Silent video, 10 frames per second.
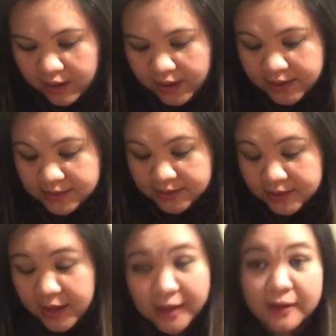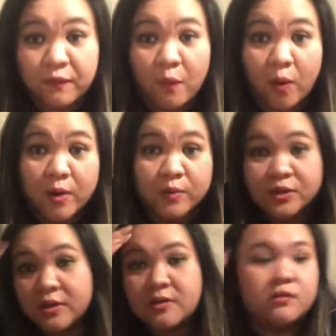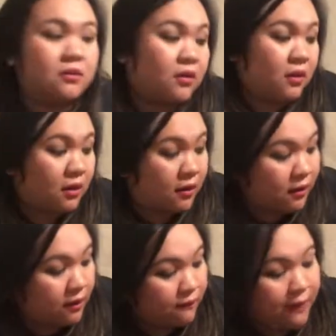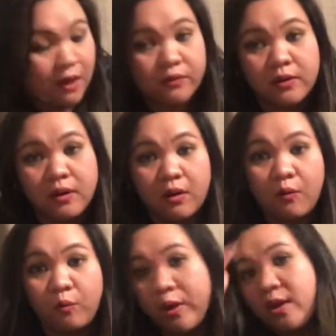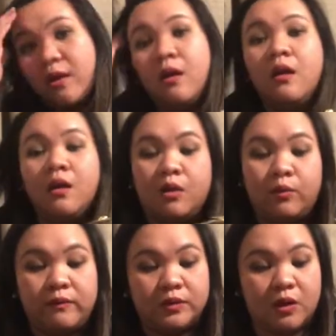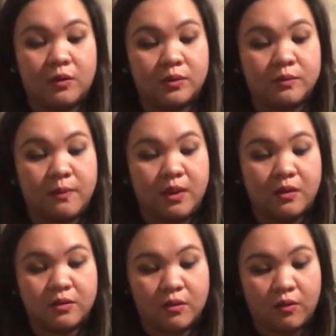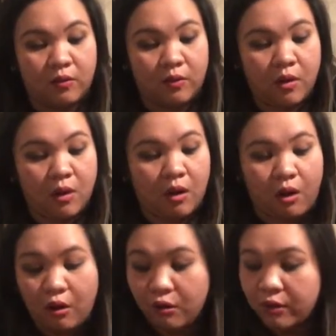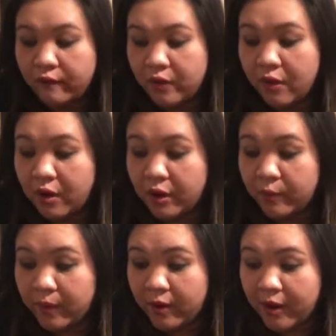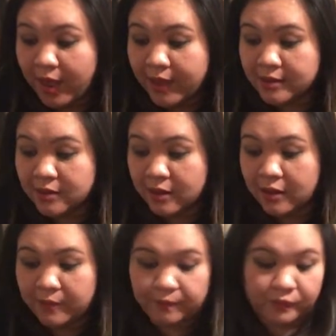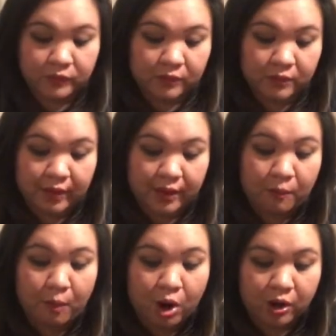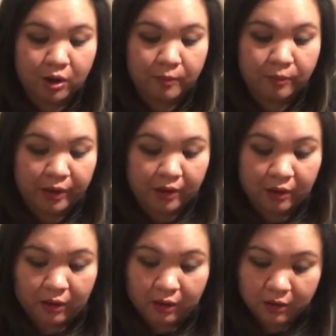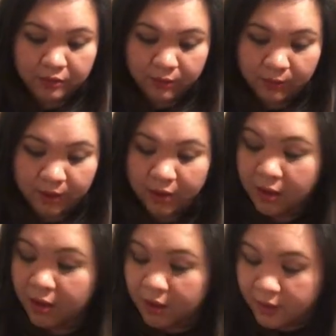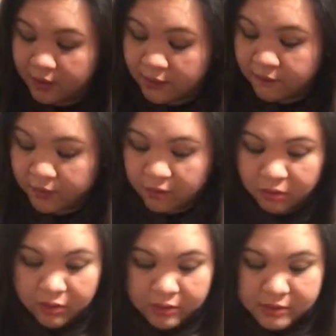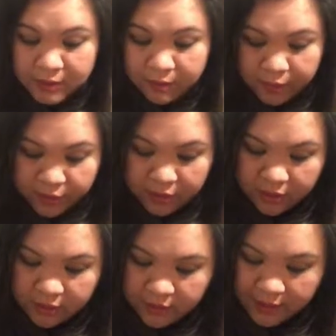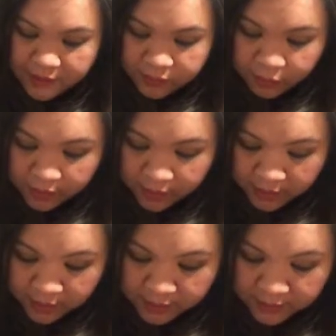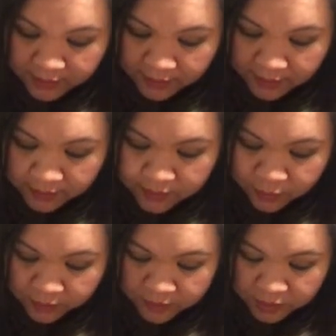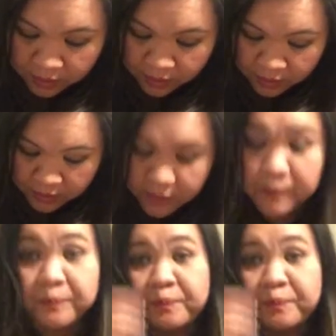1884, which is the founding of when Louis Vuitton was made. So all of the hardware has like a mark or branding to it. Even the zipper has branding that says Louis Vuitton